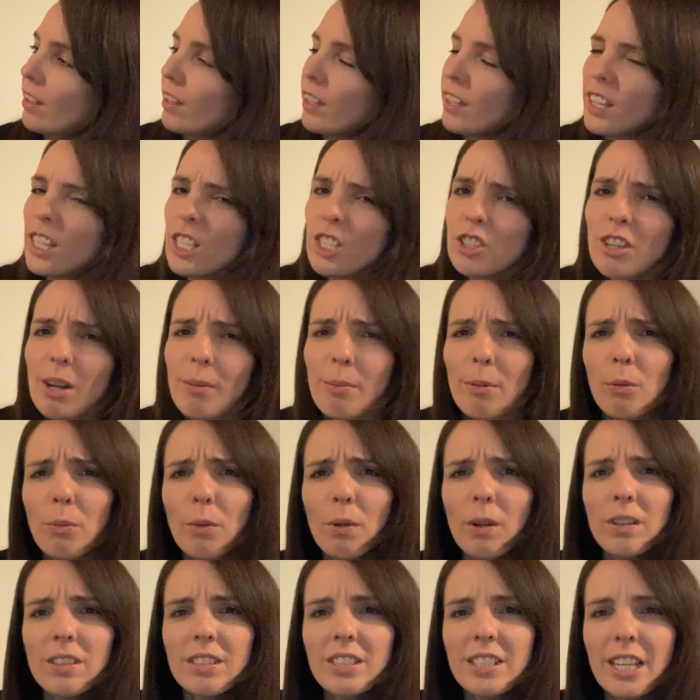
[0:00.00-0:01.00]
The trouble
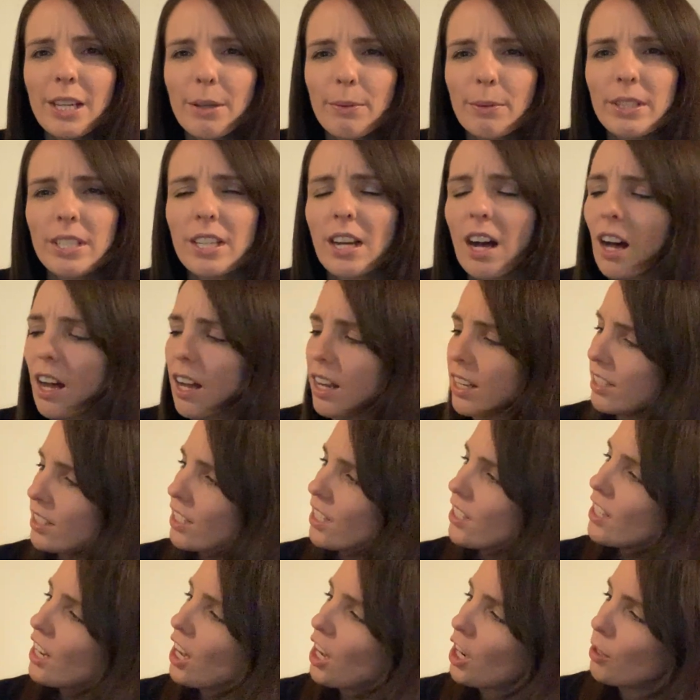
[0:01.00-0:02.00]
was, it was hard to
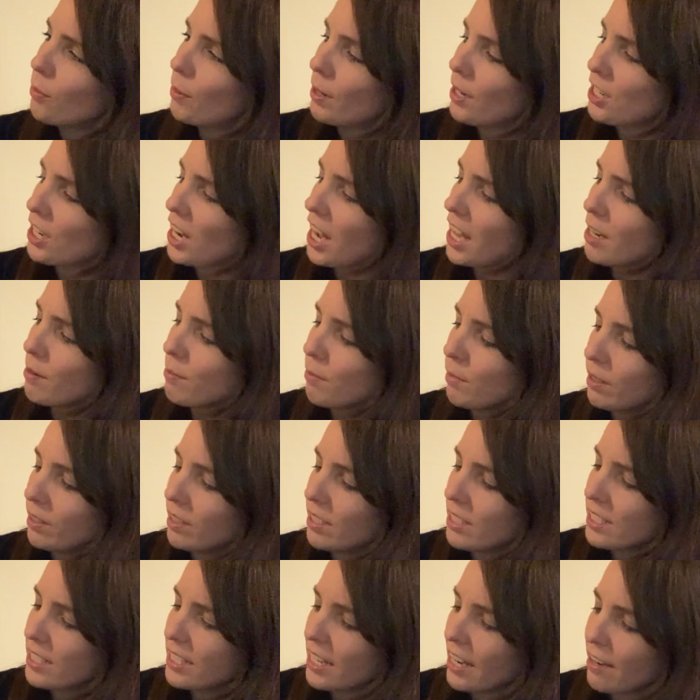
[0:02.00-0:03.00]
know which animal to
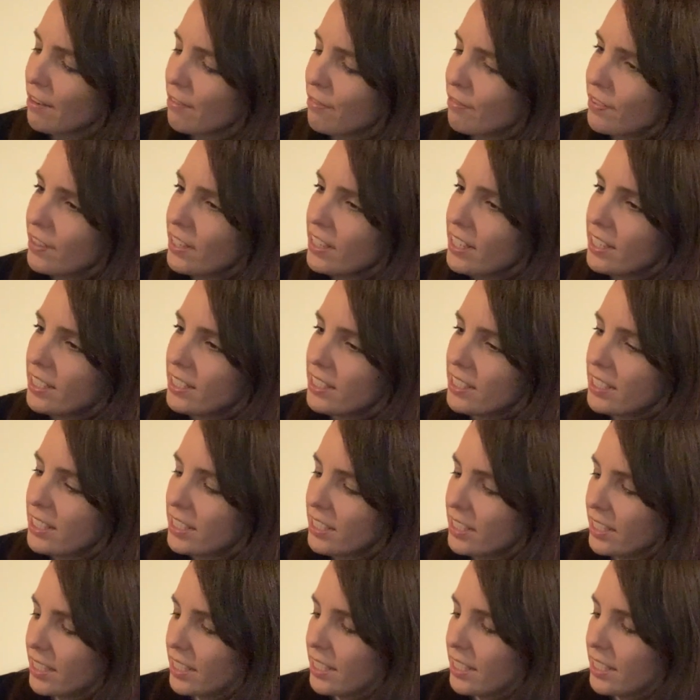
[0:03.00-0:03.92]
save first.